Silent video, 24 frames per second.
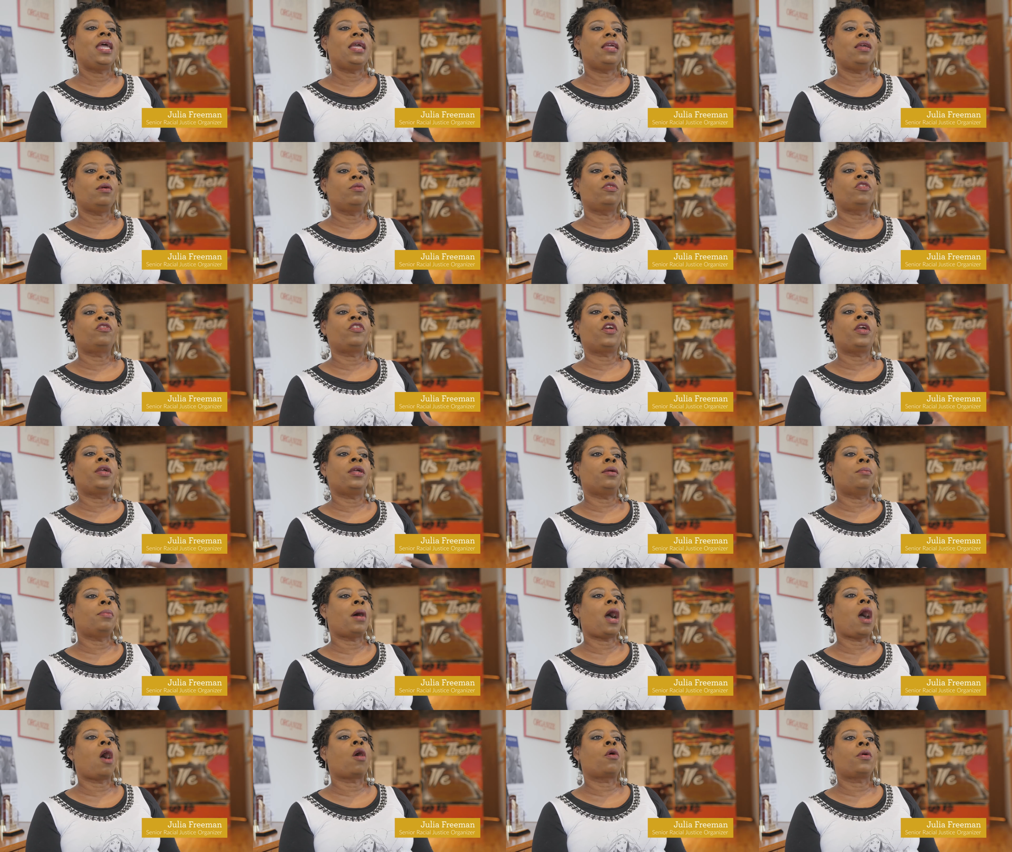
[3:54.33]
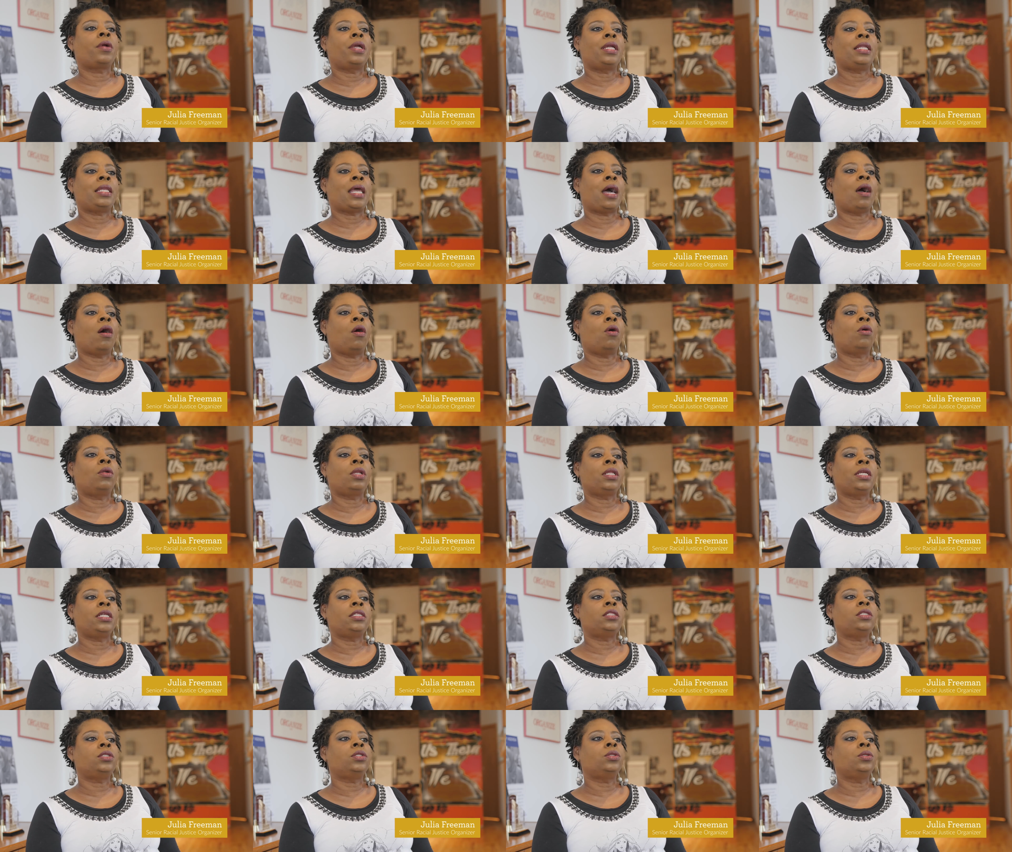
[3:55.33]
It was very empowering, not
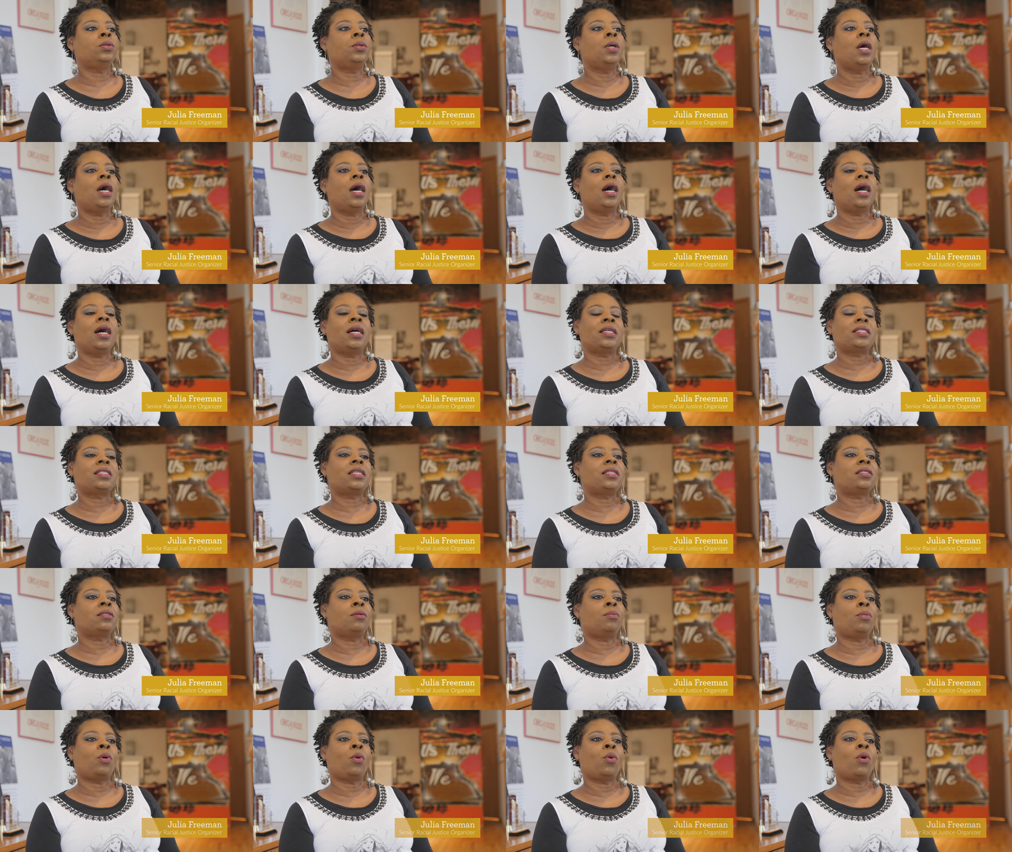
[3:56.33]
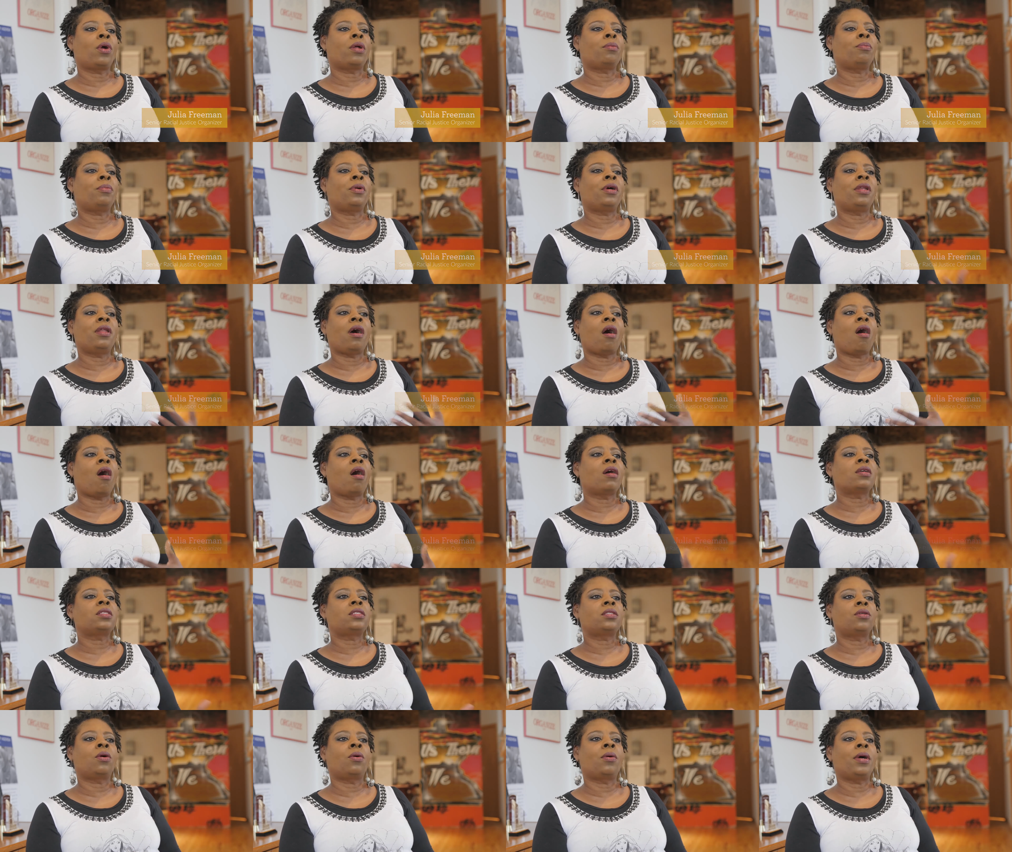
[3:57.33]
only to us as a board, but
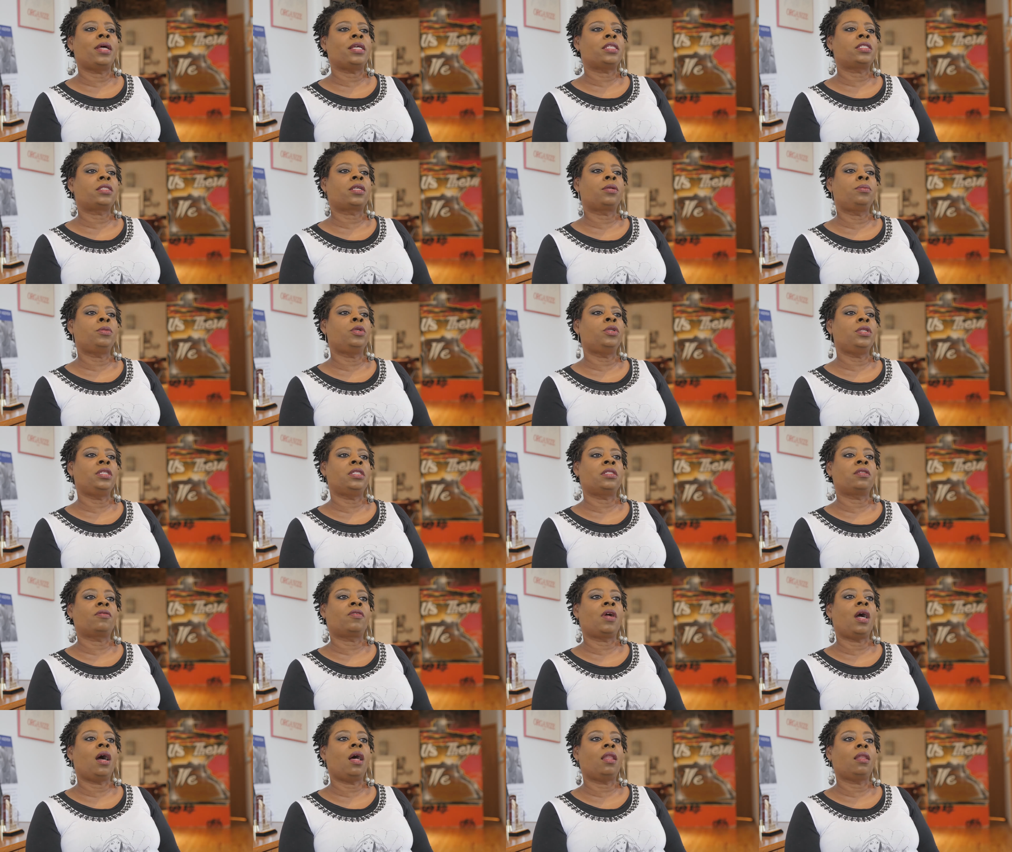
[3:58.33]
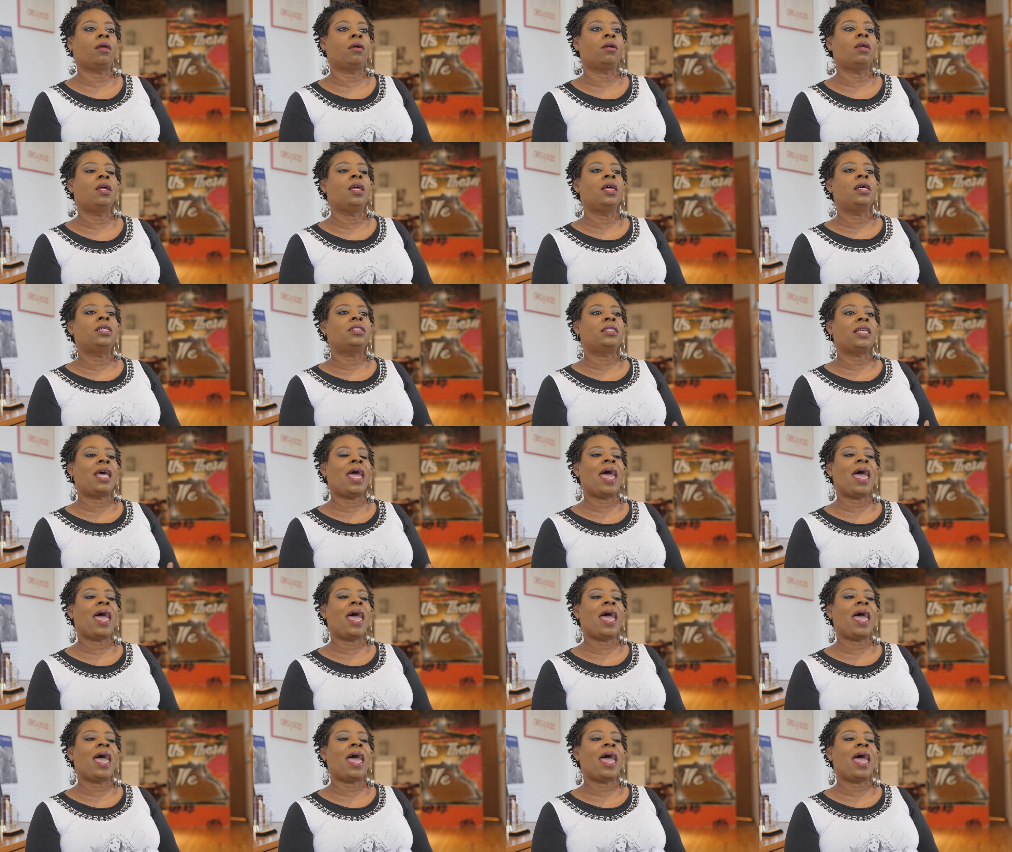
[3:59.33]
also as communities of color, to